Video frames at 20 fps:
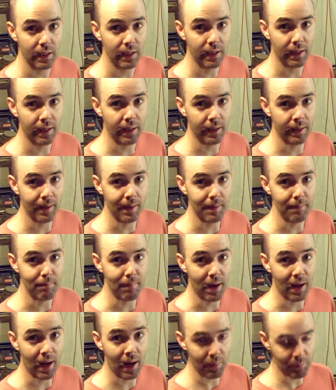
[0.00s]

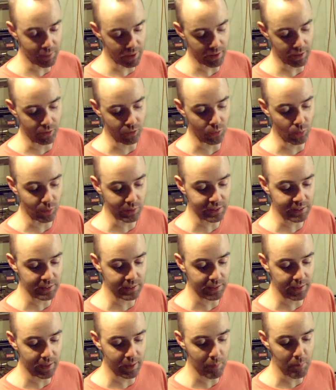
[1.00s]
I'm not endorsing
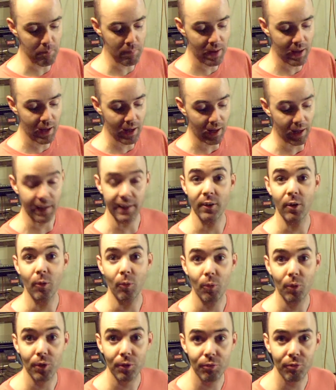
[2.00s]
them. I don't
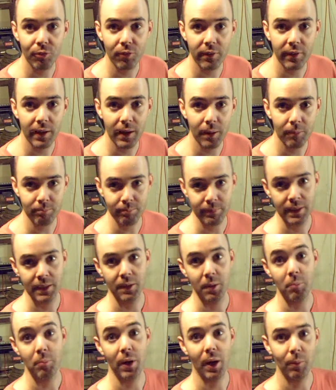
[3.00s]
work for them,
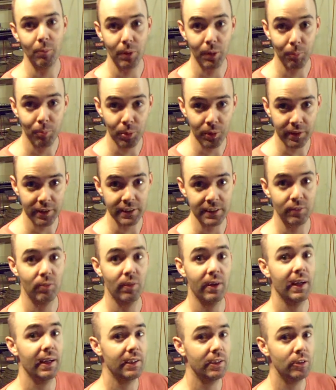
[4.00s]
but I'm going to put this as what
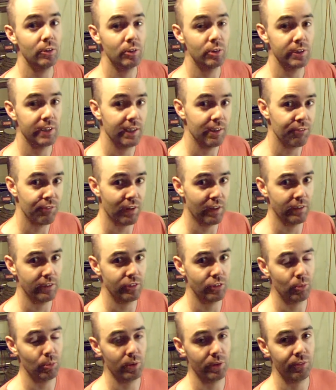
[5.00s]
I use, and I found it
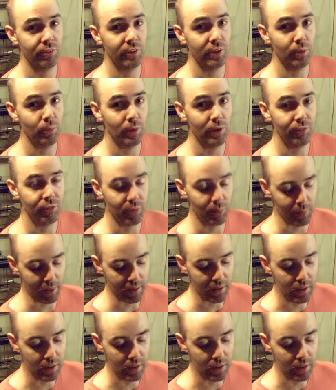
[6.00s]
to work very well for me.